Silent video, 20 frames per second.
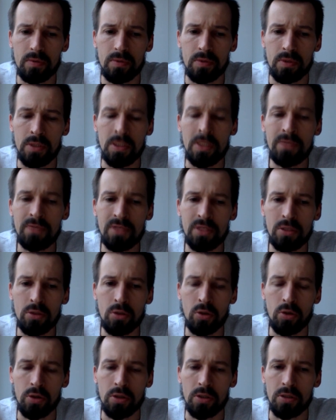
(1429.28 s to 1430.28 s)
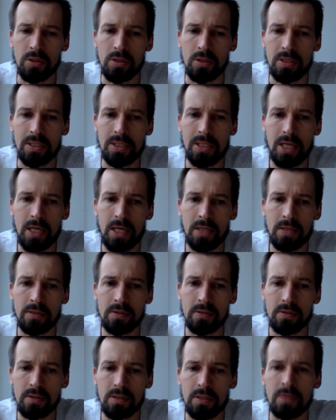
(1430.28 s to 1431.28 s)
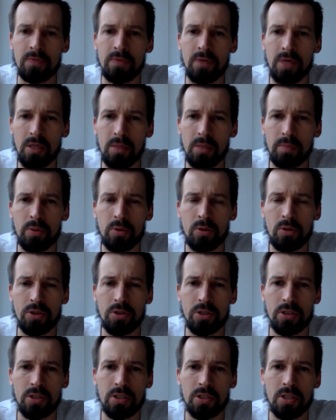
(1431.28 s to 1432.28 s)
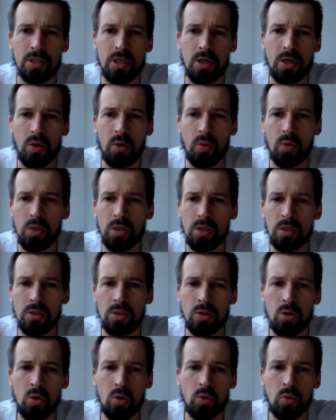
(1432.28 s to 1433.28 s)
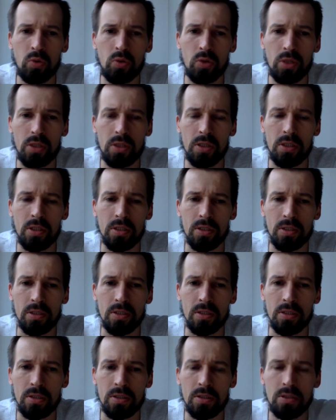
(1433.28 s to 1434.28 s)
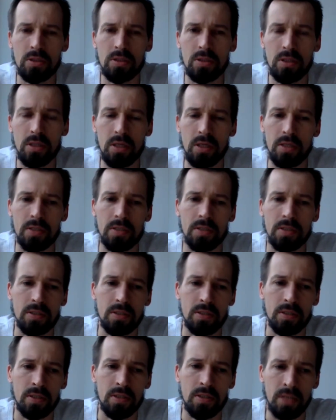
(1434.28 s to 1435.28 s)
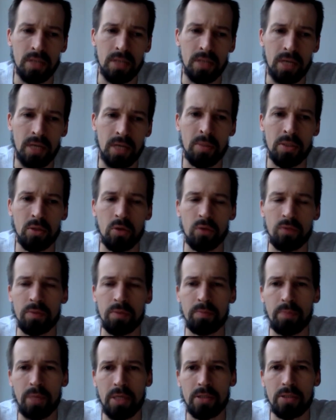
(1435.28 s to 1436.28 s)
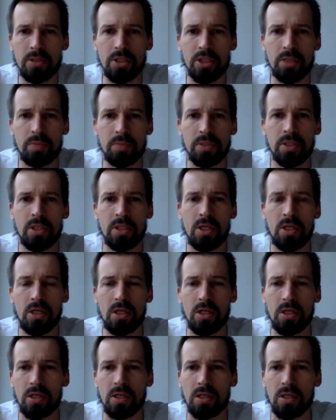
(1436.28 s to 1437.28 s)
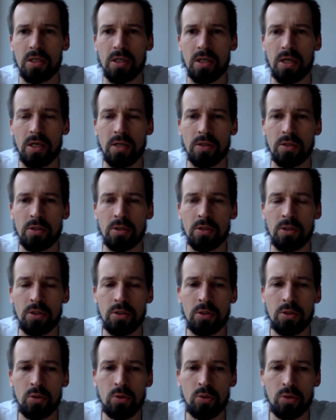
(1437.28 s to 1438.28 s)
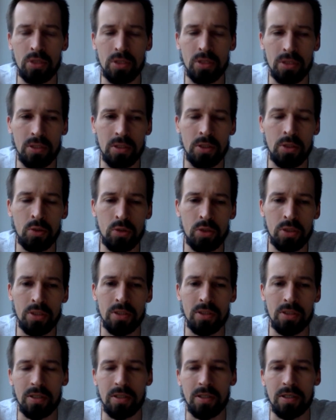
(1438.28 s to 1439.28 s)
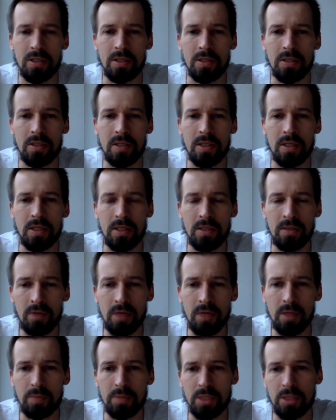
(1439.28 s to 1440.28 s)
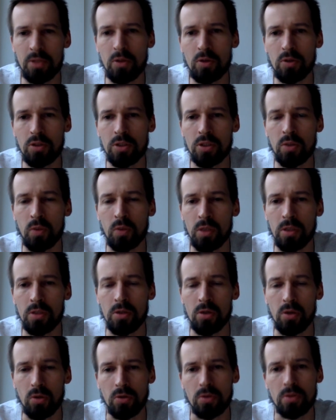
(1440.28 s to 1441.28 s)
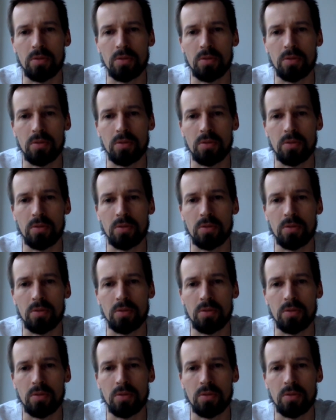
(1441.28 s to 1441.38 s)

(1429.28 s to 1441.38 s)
NIFTSY token inside Envelop projects will grow as the number of the partnerships and using the Envelop technology will grow.